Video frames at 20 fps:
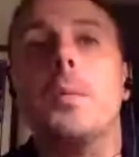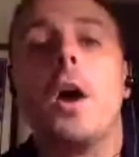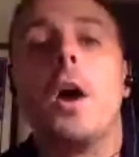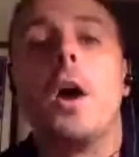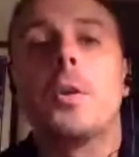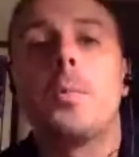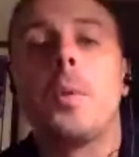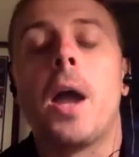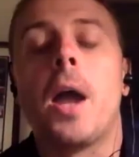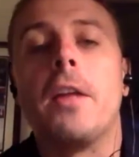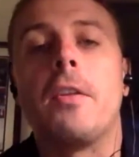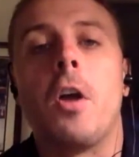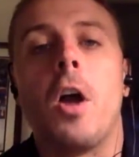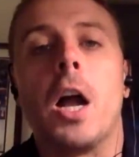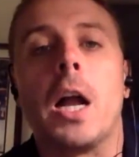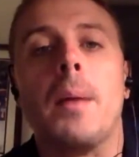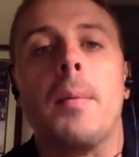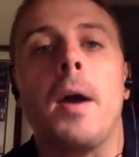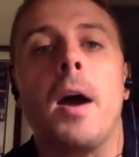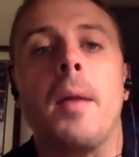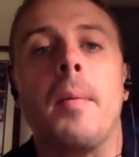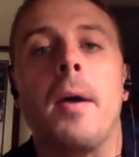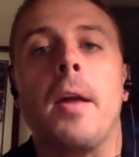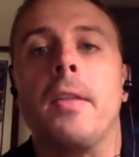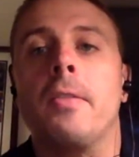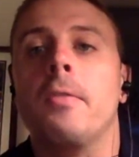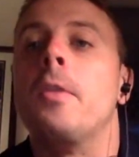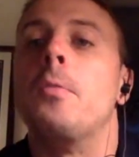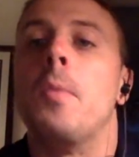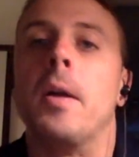It's funny. We all should probably talk
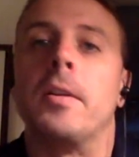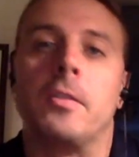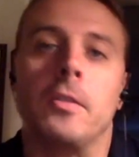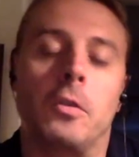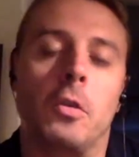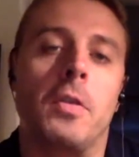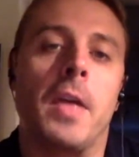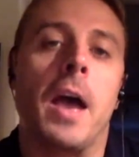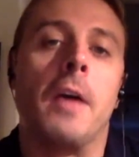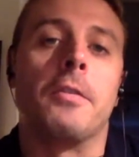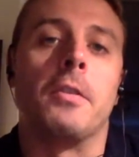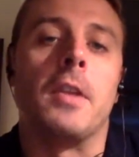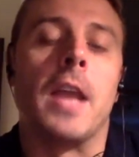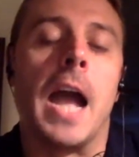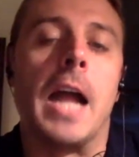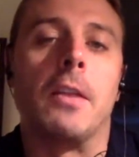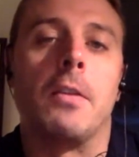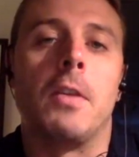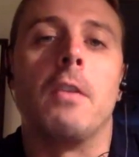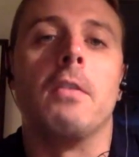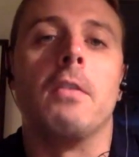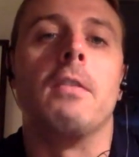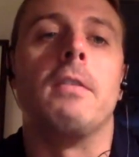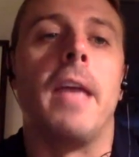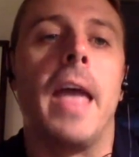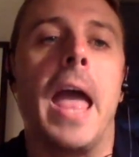about you mentioned 2009,